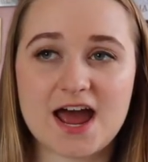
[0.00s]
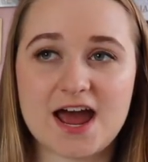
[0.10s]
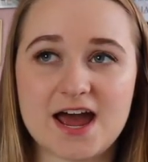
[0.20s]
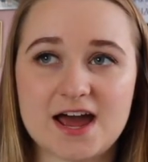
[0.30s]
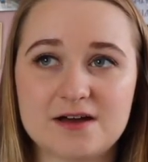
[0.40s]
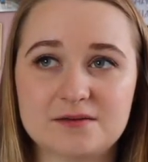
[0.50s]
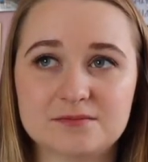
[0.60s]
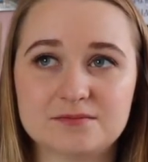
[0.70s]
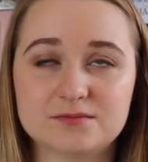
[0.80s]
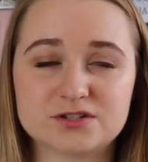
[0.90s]

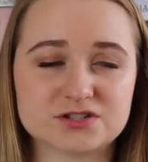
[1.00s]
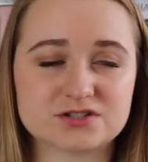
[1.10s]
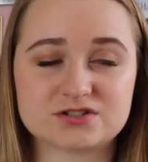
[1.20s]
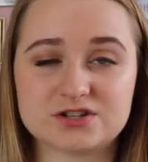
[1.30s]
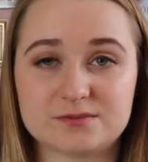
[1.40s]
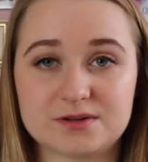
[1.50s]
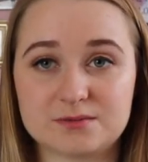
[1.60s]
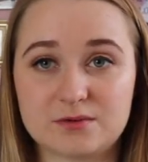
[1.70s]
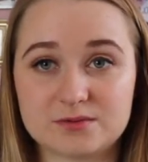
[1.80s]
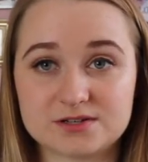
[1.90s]
which is shit by
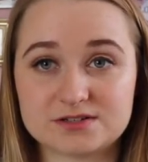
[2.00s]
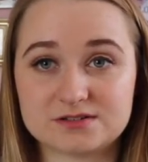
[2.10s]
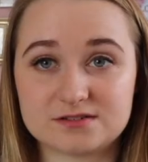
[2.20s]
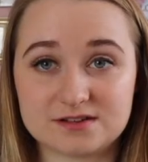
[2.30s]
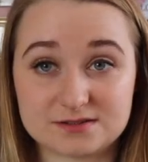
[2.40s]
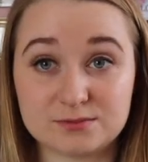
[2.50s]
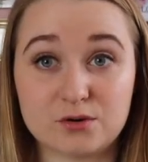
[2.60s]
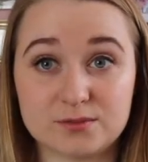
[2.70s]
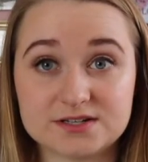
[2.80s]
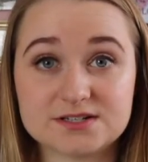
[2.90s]
the moment, at the
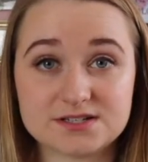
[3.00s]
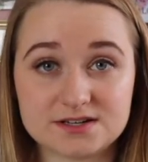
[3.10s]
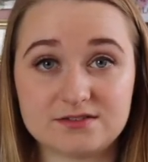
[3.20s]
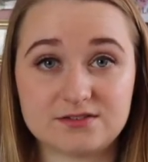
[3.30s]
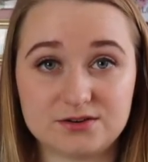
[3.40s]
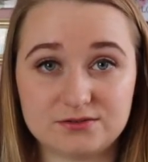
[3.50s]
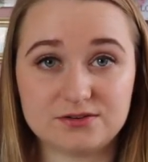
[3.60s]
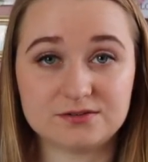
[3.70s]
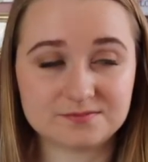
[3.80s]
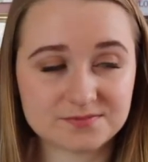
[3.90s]
moment, if you've